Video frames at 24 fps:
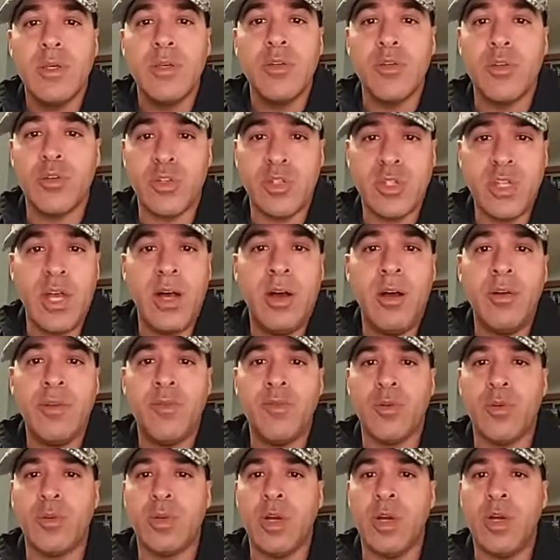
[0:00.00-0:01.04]

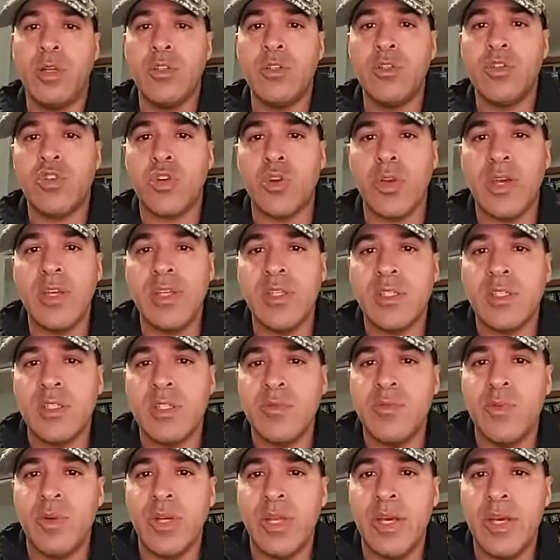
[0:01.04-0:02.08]
yourself or untrain
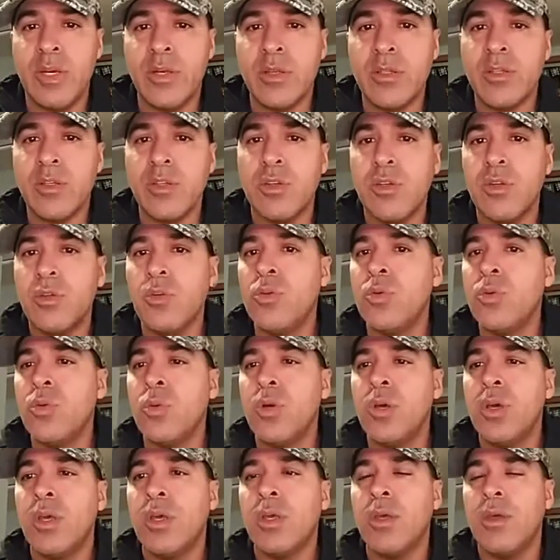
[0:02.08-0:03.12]
someone else
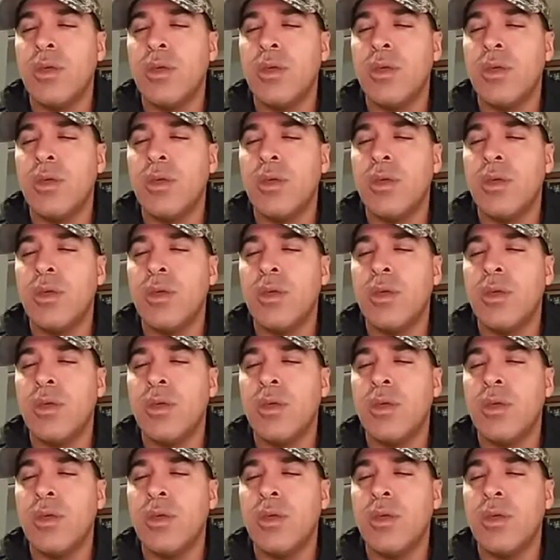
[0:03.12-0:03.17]
who